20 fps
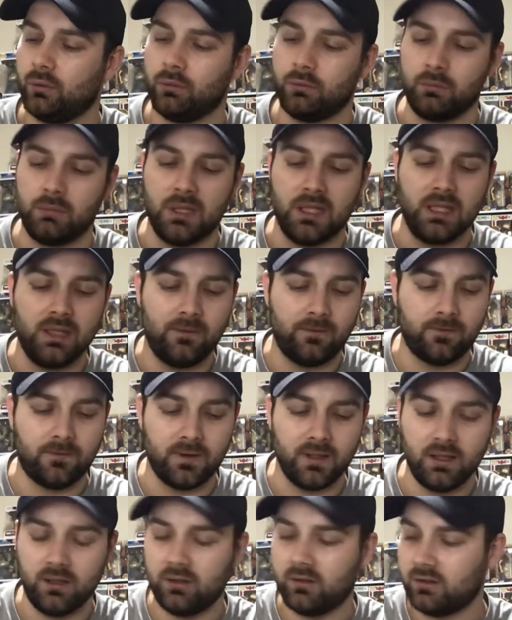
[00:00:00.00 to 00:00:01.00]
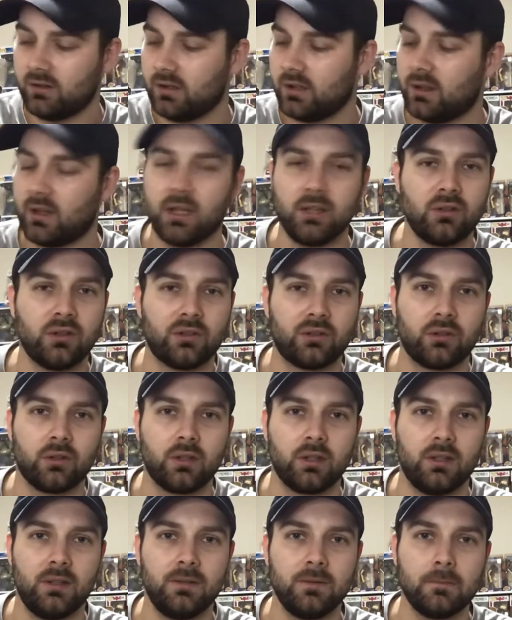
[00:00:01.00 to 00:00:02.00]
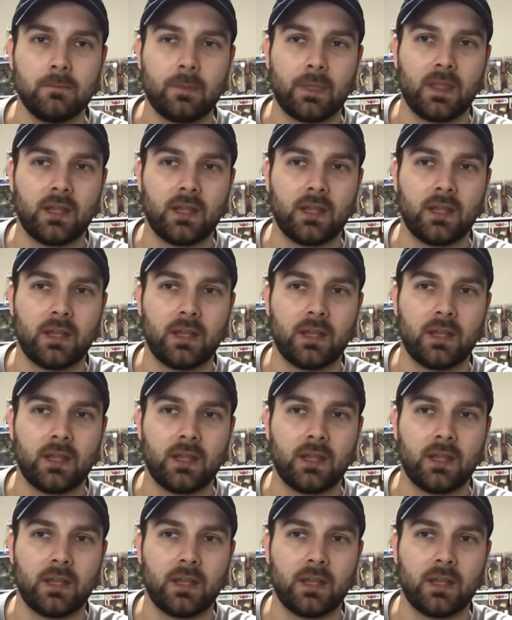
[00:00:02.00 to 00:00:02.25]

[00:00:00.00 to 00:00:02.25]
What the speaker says: minifigs that they just got in.